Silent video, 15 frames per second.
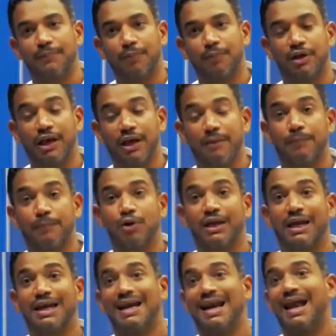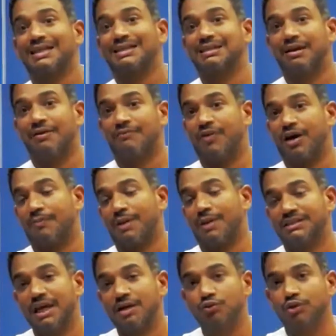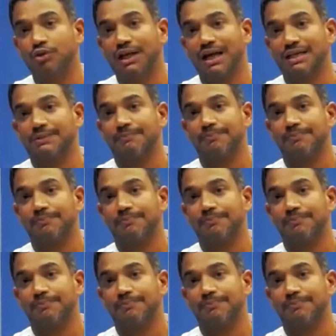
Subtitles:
each vaccine costs. This is very interesting